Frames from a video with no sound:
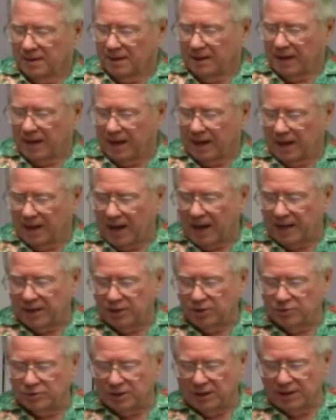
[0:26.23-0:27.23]
I
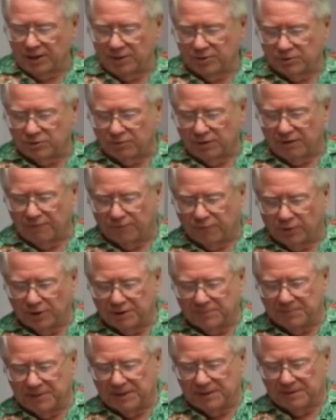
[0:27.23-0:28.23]
usually use
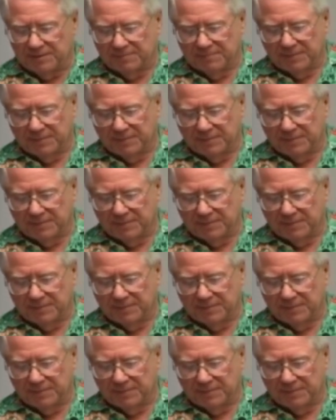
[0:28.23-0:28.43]
reinforcement,